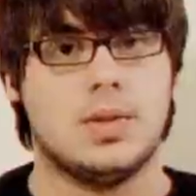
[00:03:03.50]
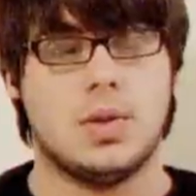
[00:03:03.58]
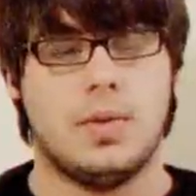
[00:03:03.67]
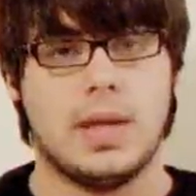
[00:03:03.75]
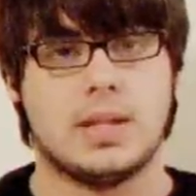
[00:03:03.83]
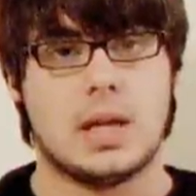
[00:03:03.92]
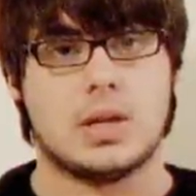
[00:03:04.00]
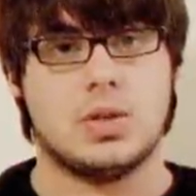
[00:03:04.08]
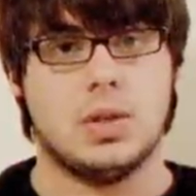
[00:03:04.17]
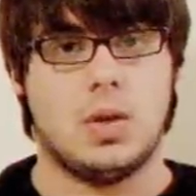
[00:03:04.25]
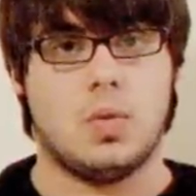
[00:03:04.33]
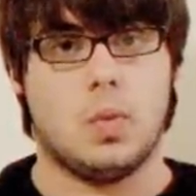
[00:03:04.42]
So that's
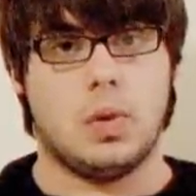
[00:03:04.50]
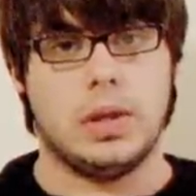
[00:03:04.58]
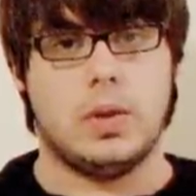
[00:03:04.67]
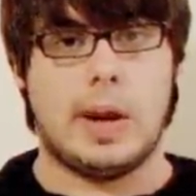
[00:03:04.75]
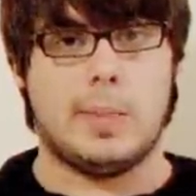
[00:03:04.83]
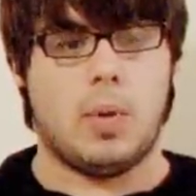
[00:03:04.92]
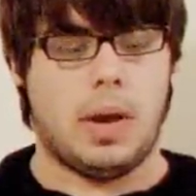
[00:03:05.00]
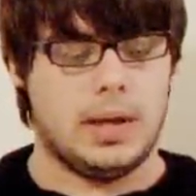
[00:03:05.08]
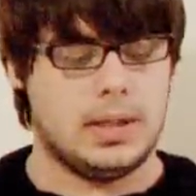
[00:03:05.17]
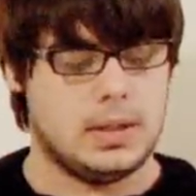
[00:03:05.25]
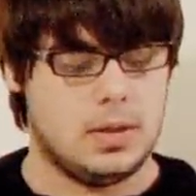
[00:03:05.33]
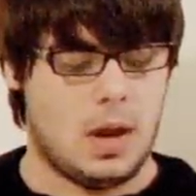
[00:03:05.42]
actually a really great
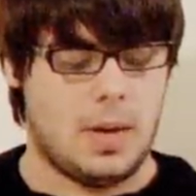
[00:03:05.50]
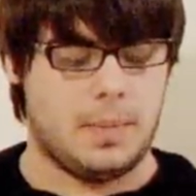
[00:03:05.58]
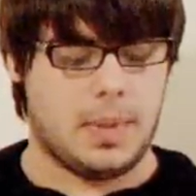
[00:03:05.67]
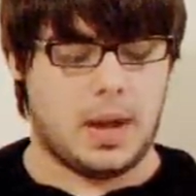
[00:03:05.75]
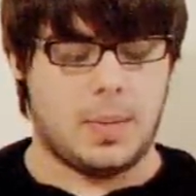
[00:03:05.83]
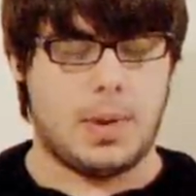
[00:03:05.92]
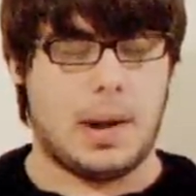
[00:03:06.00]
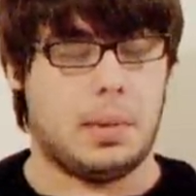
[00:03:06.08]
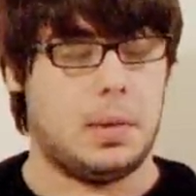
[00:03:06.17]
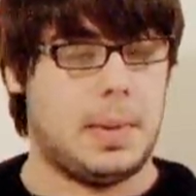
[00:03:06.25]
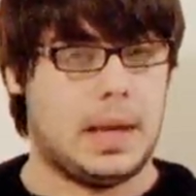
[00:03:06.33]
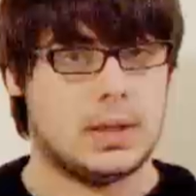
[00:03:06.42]
price. They can
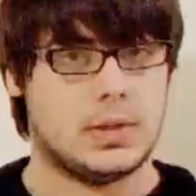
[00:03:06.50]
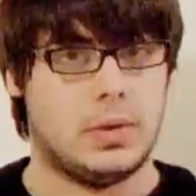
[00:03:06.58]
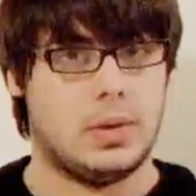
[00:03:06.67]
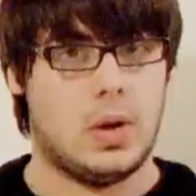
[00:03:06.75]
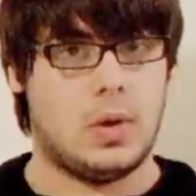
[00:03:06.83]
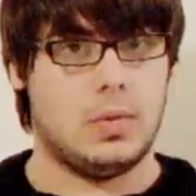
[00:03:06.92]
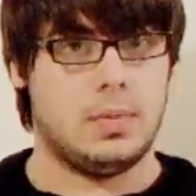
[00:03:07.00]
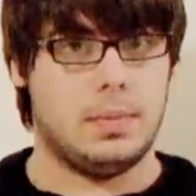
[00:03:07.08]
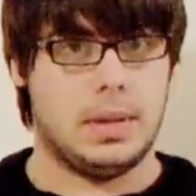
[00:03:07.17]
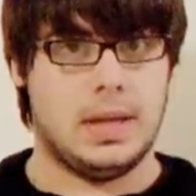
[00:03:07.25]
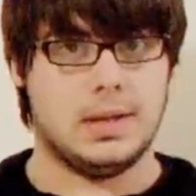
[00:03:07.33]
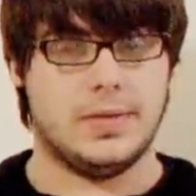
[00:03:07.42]
probably make it so low
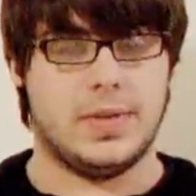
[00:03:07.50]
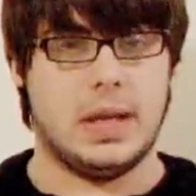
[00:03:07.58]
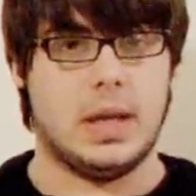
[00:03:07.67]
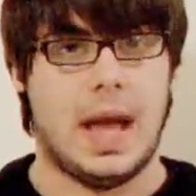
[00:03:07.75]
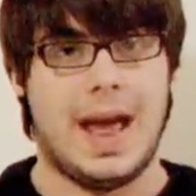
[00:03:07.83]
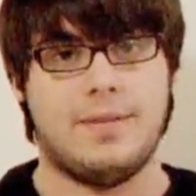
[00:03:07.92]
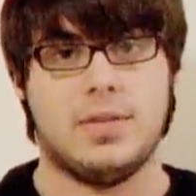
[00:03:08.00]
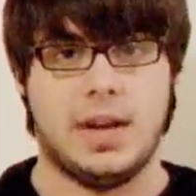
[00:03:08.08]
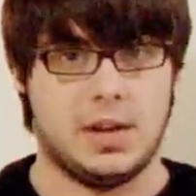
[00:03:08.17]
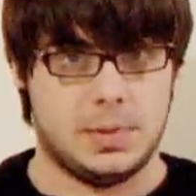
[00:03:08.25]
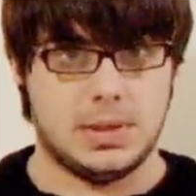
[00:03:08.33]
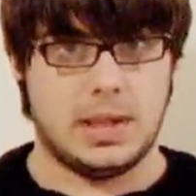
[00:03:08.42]
because of the
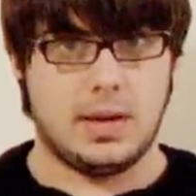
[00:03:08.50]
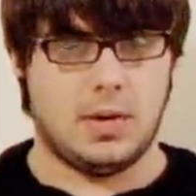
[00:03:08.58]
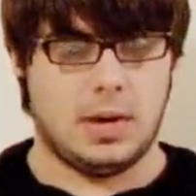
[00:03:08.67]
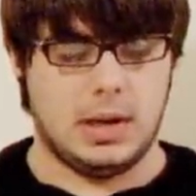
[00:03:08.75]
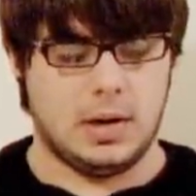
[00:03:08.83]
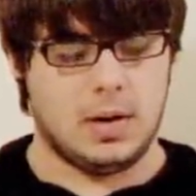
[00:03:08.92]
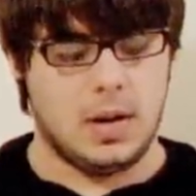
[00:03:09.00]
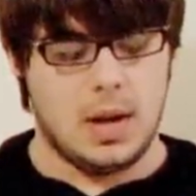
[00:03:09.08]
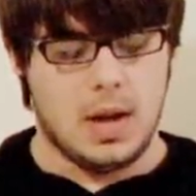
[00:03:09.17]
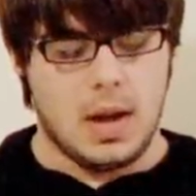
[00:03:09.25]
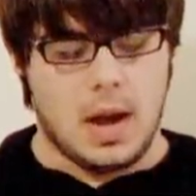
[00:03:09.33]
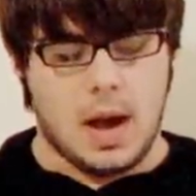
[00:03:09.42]
advertisements that are in
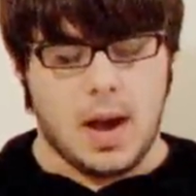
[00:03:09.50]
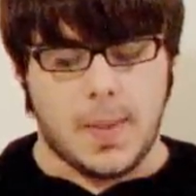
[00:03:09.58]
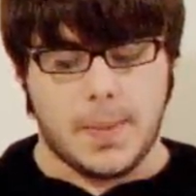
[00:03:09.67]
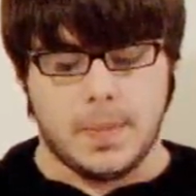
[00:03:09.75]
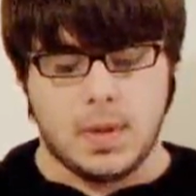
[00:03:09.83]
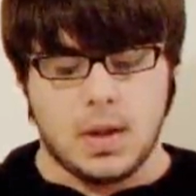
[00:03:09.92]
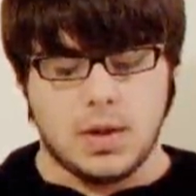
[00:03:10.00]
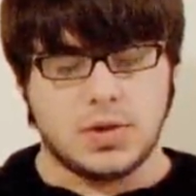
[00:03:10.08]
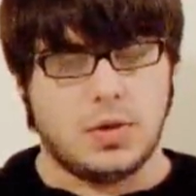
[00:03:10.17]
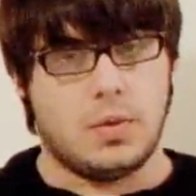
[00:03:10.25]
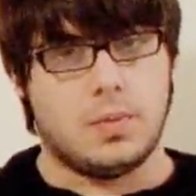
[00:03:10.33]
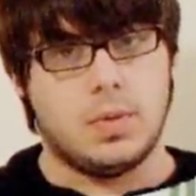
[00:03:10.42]
here.
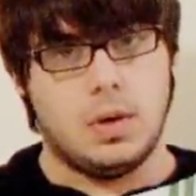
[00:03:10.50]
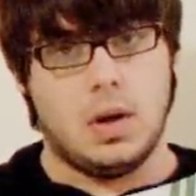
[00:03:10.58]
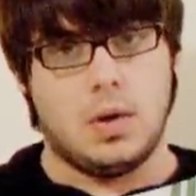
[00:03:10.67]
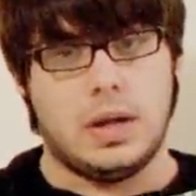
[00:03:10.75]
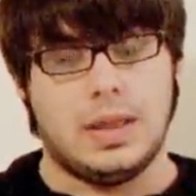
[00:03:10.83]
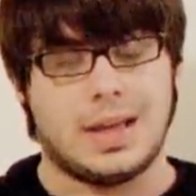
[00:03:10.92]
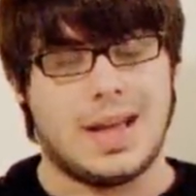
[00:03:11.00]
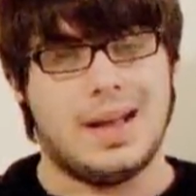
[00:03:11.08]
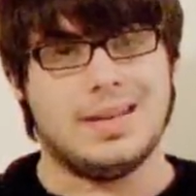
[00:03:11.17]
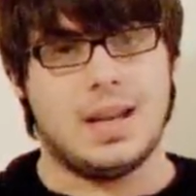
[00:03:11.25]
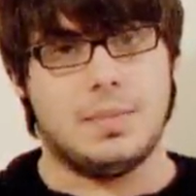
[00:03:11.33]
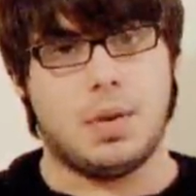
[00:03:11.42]
So, you know, in the
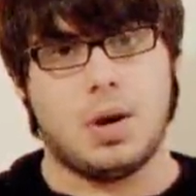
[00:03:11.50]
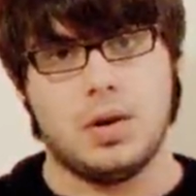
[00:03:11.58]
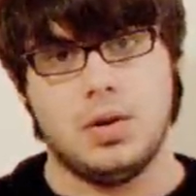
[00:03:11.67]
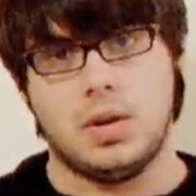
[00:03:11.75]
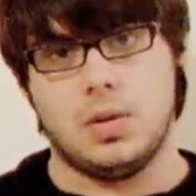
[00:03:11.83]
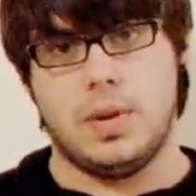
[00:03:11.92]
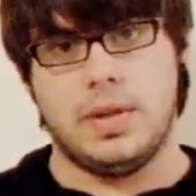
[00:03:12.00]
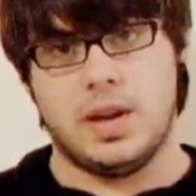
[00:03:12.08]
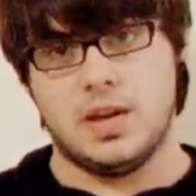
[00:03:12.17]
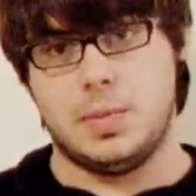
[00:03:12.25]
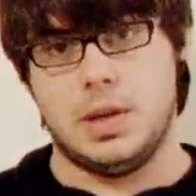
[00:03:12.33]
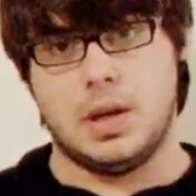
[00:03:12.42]
content part, you can weigh that
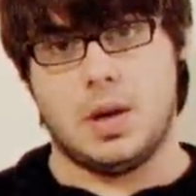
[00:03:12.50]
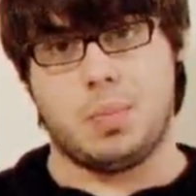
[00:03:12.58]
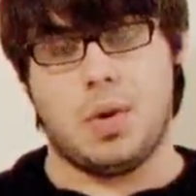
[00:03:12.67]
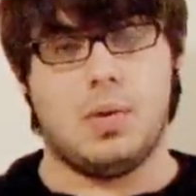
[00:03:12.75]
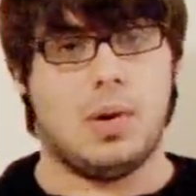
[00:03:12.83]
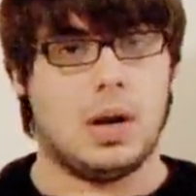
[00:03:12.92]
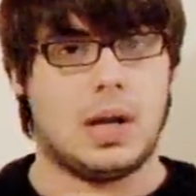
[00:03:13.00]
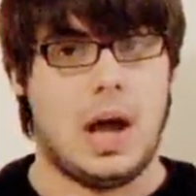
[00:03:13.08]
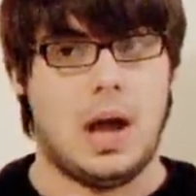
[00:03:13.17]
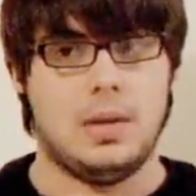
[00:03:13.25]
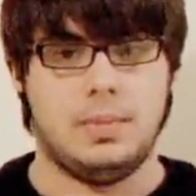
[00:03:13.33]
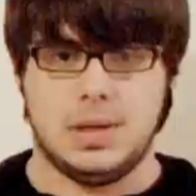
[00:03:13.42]
as being a pro or a
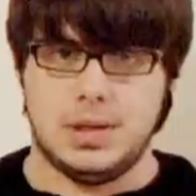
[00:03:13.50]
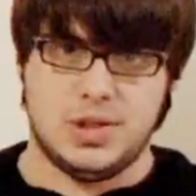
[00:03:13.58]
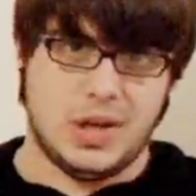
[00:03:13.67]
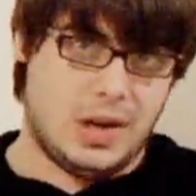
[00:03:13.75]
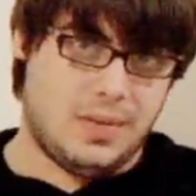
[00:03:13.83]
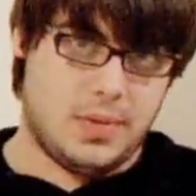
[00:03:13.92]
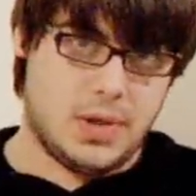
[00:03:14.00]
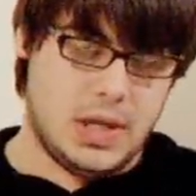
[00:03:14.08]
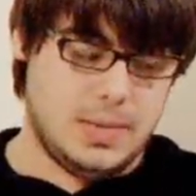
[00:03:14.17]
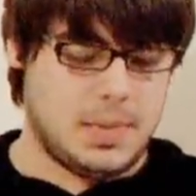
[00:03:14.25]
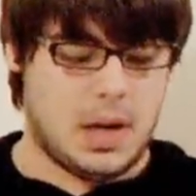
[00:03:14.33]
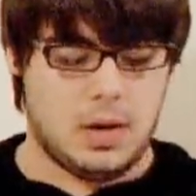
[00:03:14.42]
con because you get it for
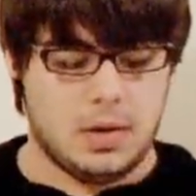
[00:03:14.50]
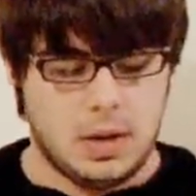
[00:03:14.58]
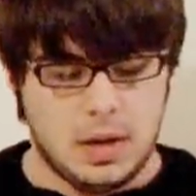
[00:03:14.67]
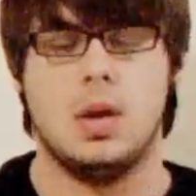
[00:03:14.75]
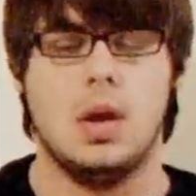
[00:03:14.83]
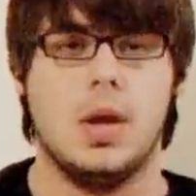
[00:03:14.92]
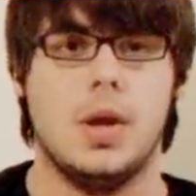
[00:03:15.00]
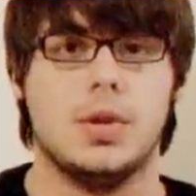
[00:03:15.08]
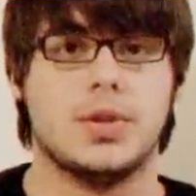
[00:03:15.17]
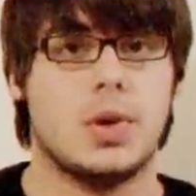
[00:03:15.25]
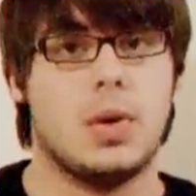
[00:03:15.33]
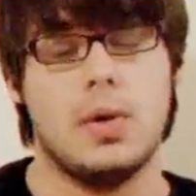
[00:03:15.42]
cheap now.
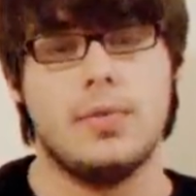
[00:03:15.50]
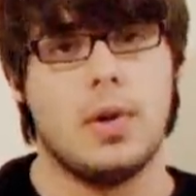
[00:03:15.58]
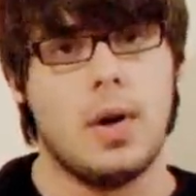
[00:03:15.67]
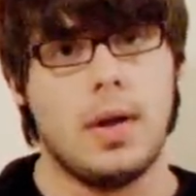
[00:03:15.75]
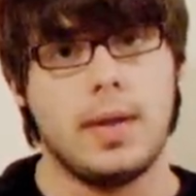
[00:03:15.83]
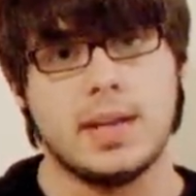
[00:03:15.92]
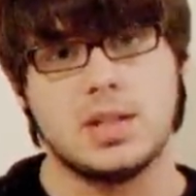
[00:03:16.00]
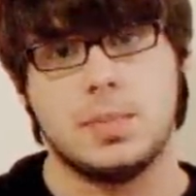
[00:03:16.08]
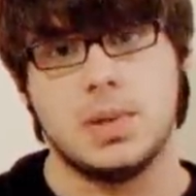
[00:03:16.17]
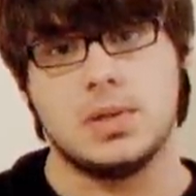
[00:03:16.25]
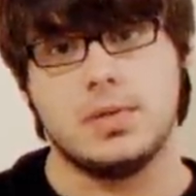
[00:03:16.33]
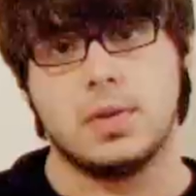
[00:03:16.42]
So overall, as a
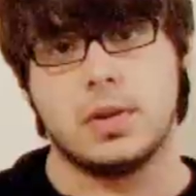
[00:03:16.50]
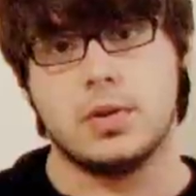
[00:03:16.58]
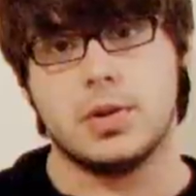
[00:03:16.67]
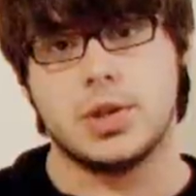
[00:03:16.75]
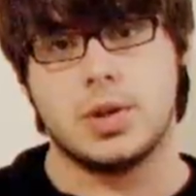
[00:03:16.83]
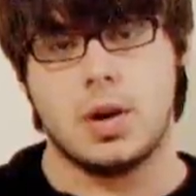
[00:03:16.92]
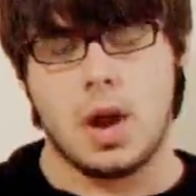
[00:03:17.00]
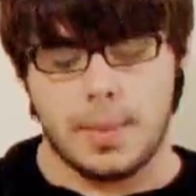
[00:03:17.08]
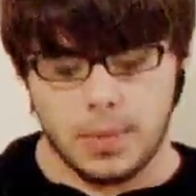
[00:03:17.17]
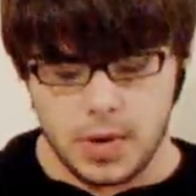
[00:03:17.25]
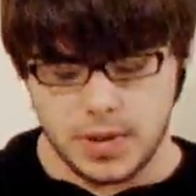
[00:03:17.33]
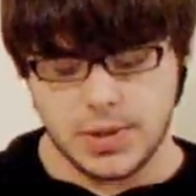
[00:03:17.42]
piece of literature,
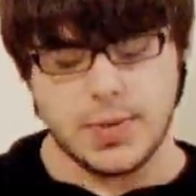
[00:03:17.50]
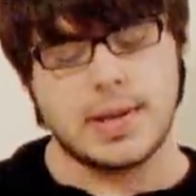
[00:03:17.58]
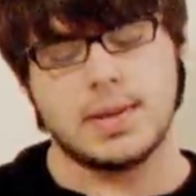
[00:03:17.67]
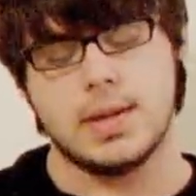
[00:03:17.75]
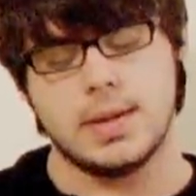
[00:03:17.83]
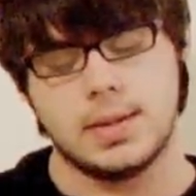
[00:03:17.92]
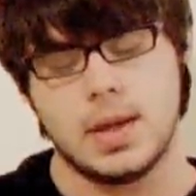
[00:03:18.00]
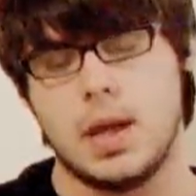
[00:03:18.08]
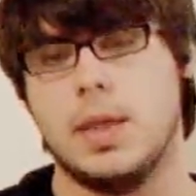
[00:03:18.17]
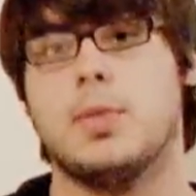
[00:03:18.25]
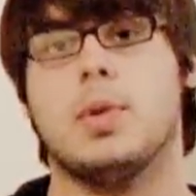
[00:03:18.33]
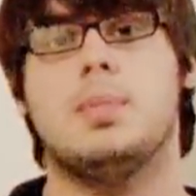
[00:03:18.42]
I'm going to rate this a
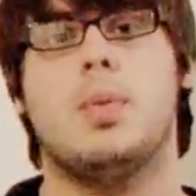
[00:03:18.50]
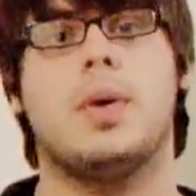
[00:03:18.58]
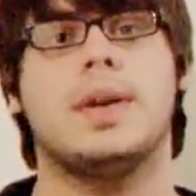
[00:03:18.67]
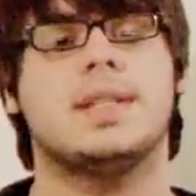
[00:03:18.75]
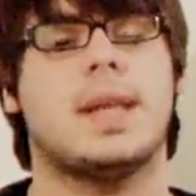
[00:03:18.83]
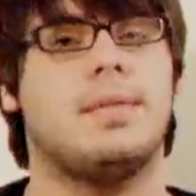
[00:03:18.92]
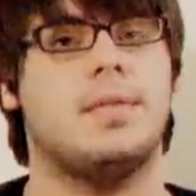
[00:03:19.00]
3.75.